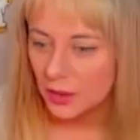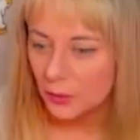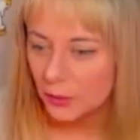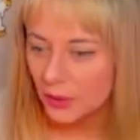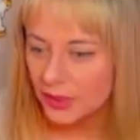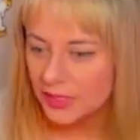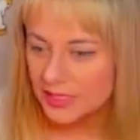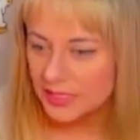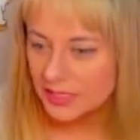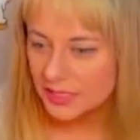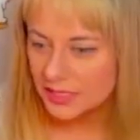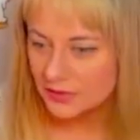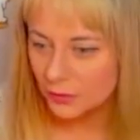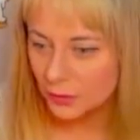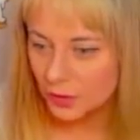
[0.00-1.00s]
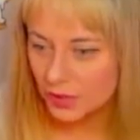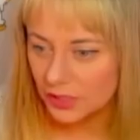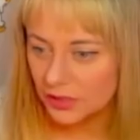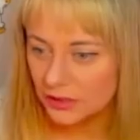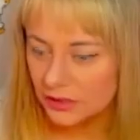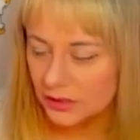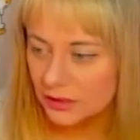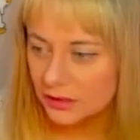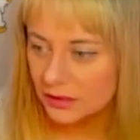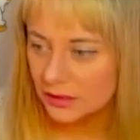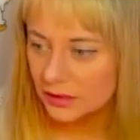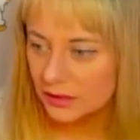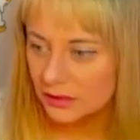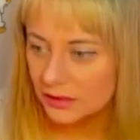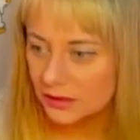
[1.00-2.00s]
What is this for?
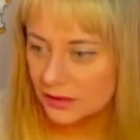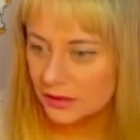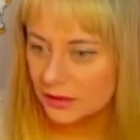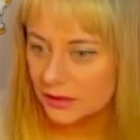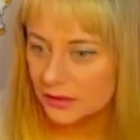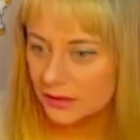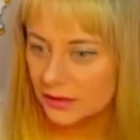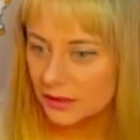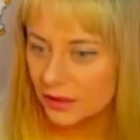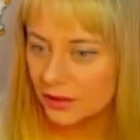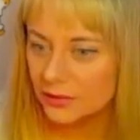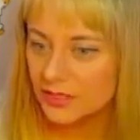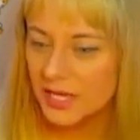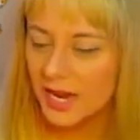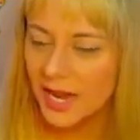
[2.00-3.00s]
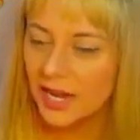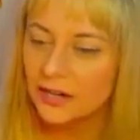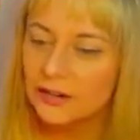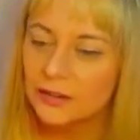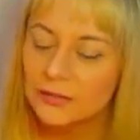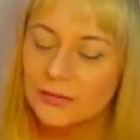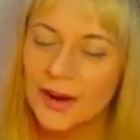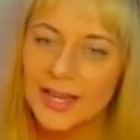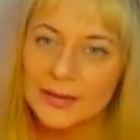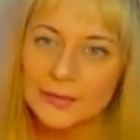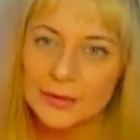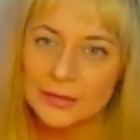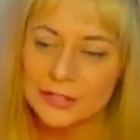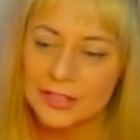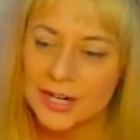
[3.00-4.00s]
Oh, to aggro, right, we
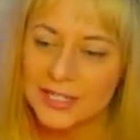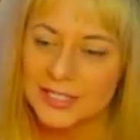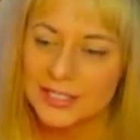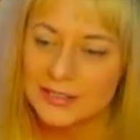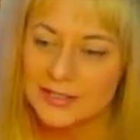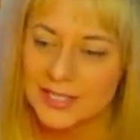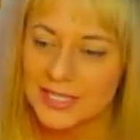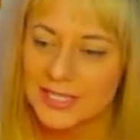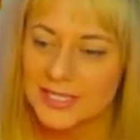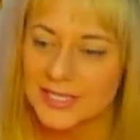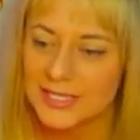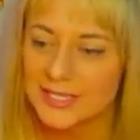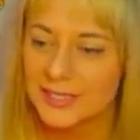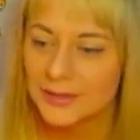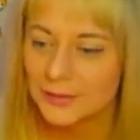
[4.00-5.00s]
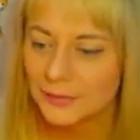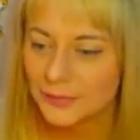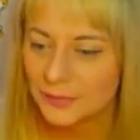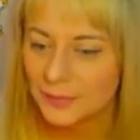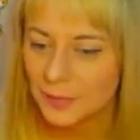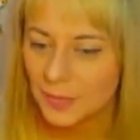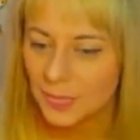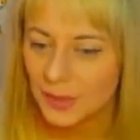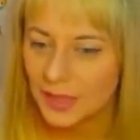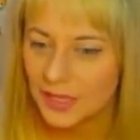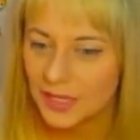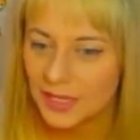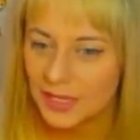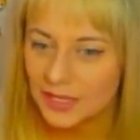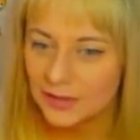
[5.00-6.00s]
were trying to use this.
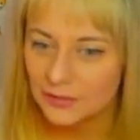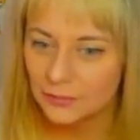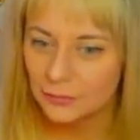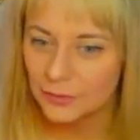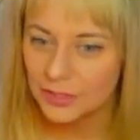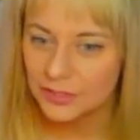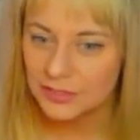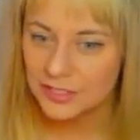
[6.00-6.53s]
When there's an